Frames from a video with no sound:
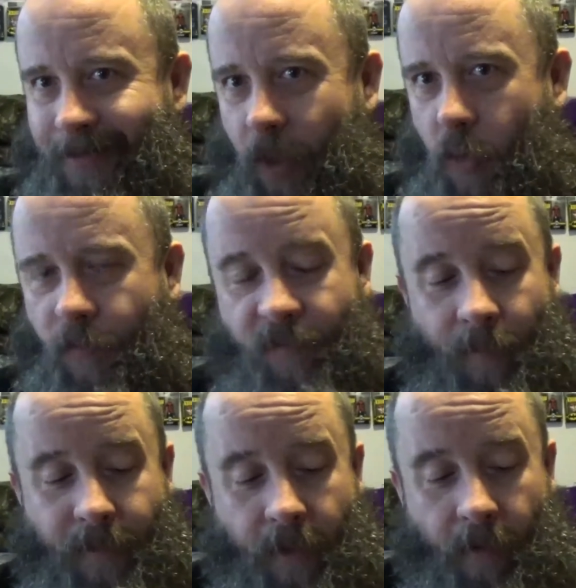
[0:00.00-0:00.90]
holds
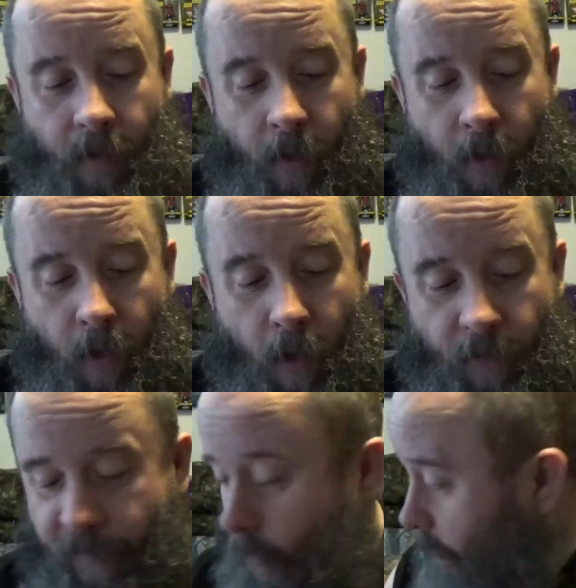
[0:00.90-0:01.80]
them in there. So,